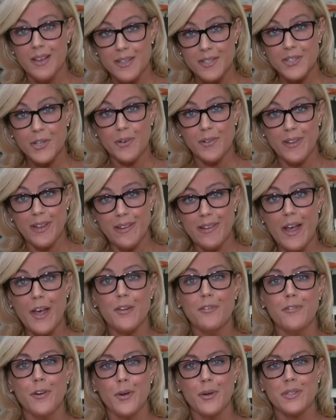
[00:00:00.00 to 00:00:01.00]
Certainly a
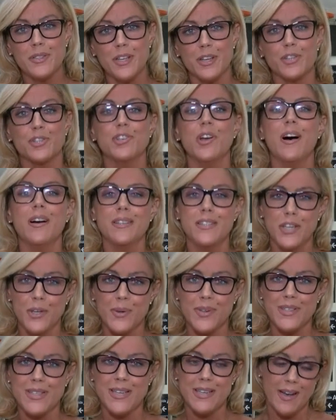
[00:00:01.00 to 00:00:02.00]
lot of folks shocked
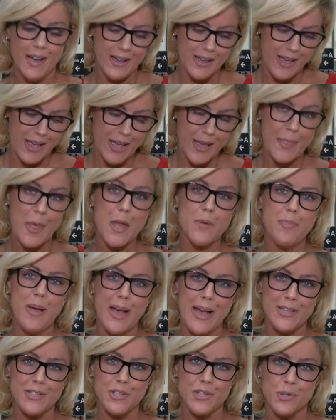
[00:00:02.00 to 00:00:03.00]
here at TIA, and that
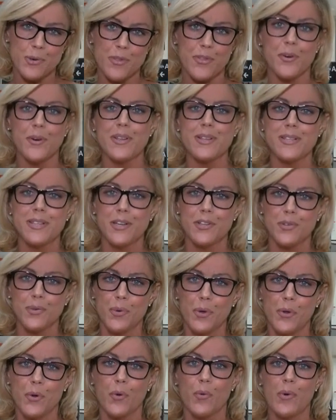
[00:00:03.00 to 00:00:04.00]
passenger,
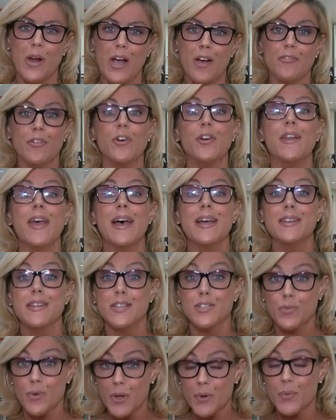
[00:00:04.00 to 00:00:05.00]
36-year-old Ralph
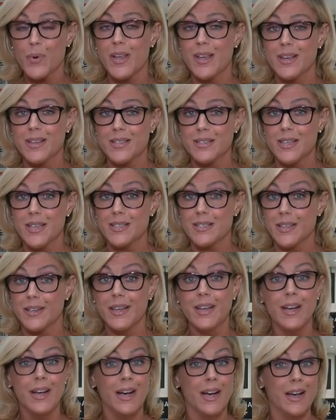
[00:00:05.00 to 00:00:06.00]
Hernandez Rodriguez, says that
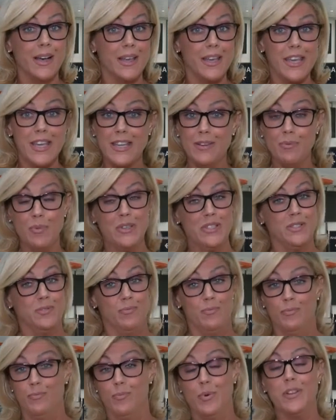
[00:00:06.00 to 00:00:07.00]
uh, he was
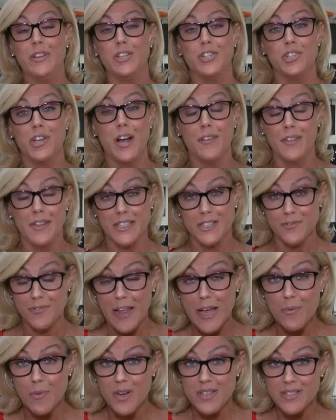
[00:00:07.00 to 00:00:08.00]
really shocked that his
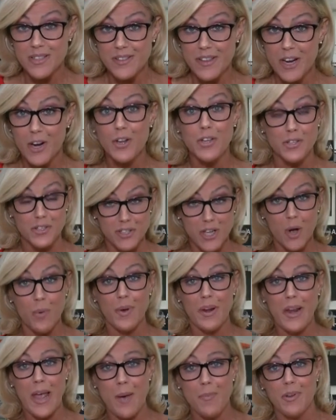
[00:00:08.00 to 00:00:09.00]
flight wasn't there. You saw
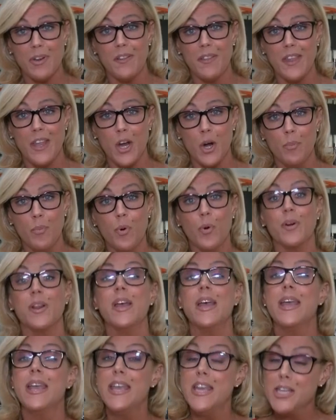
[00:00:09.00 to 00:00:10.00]
what happened in the airport.
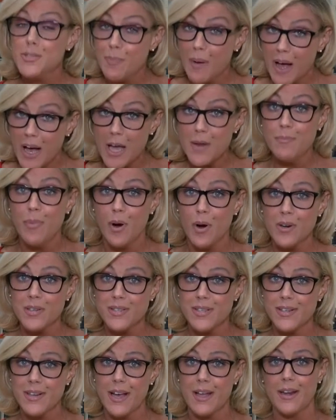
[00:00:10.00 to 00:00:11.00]
He's behind bars
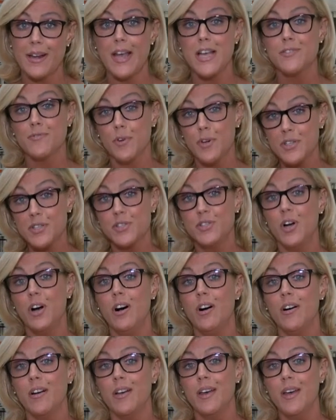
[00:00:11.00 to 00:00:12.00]
tonight, and asked for his
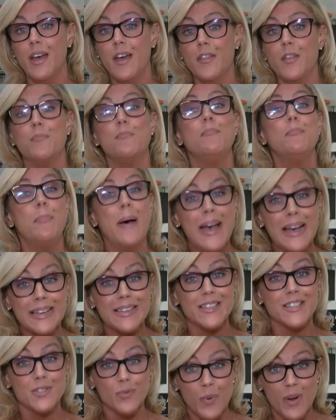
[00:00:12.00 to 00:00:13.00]
dog, the pet
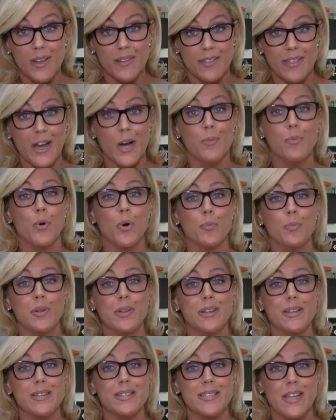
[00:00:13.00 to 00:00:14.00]
is with airport
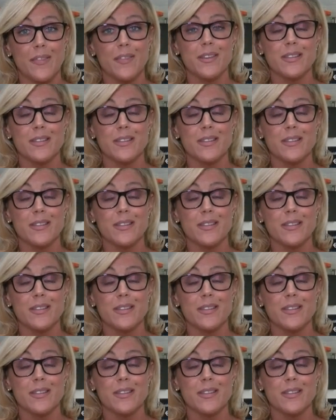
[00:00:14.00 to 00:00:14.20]
police at